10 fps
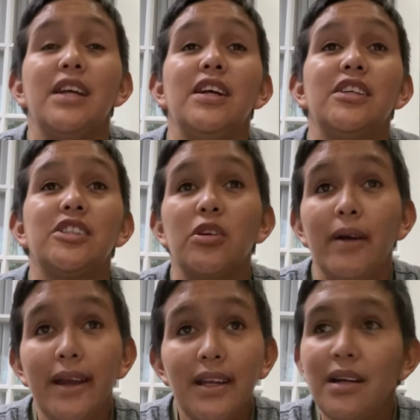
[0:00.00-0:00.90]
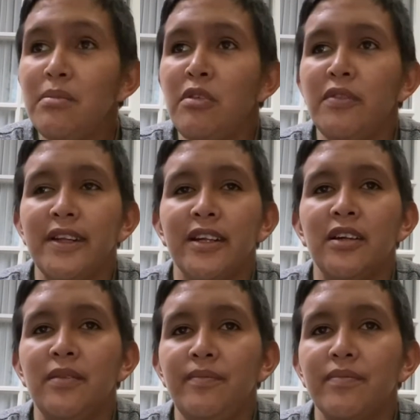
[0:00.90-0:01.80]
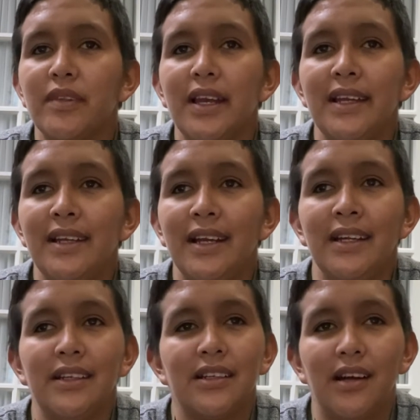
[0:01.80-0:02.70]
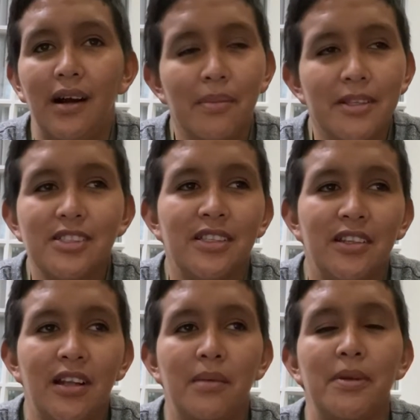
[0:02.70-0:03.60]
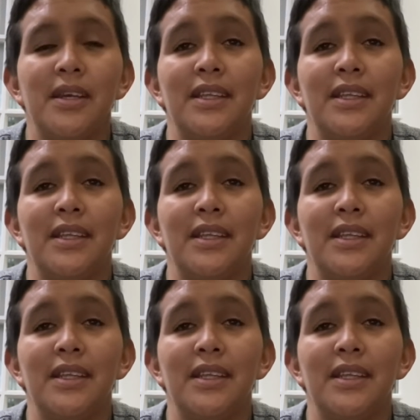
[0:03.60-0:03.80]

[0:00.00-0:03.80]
So I come over here, and I come into the lobby,